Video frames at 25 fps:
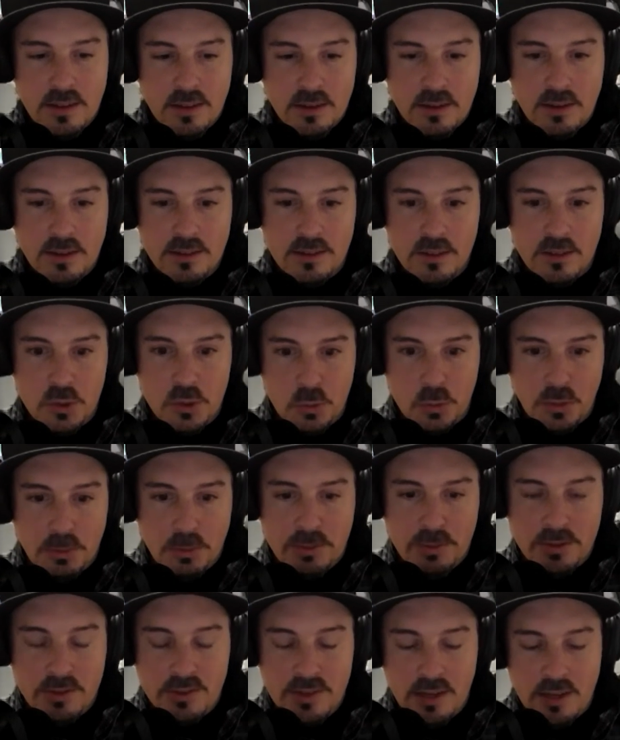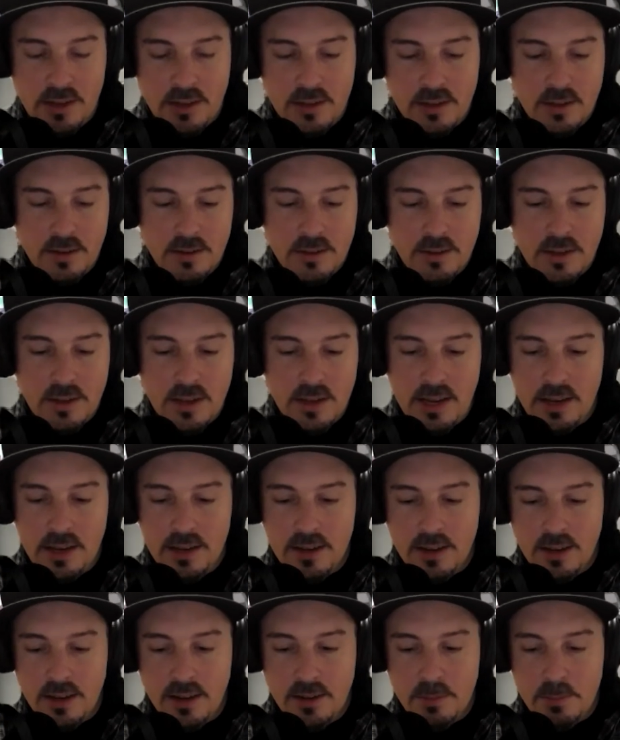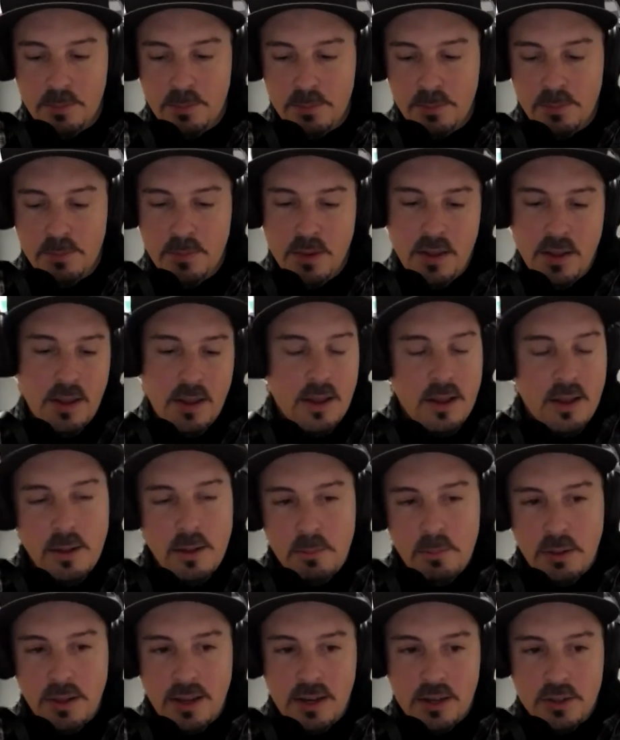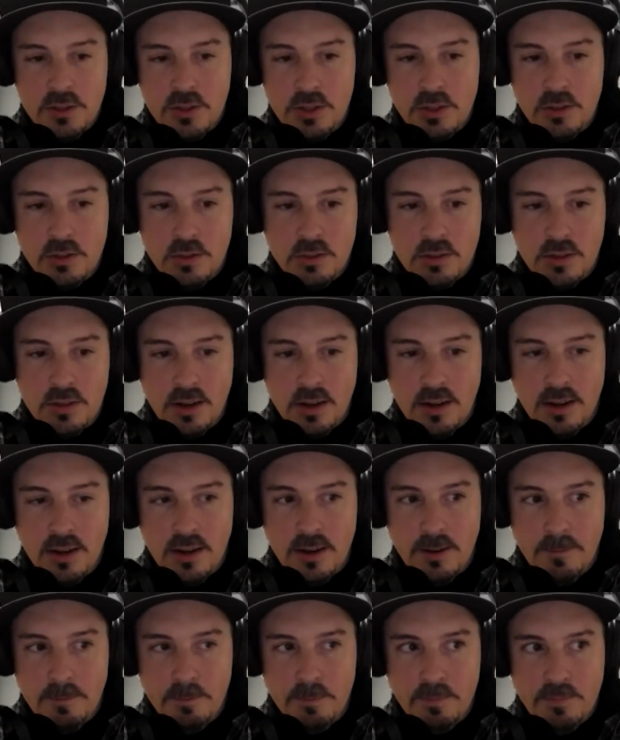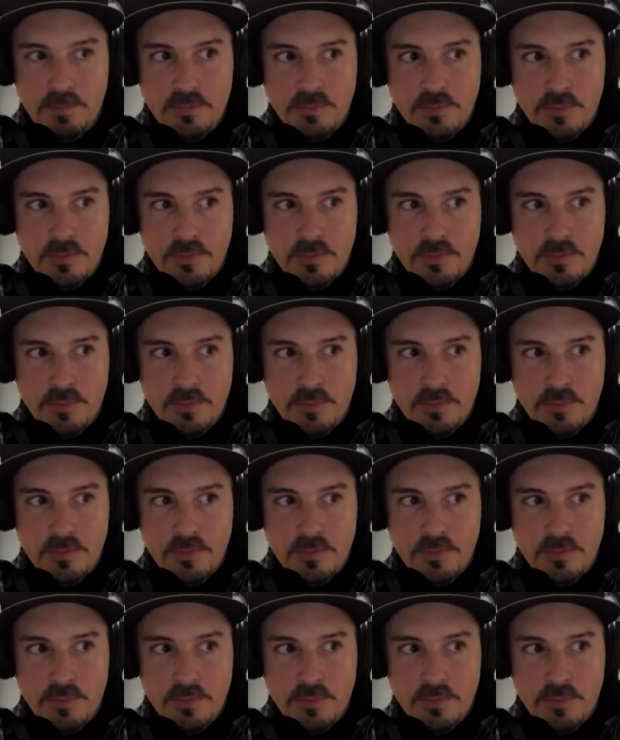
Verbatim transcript: because it's represented and uh, players use um,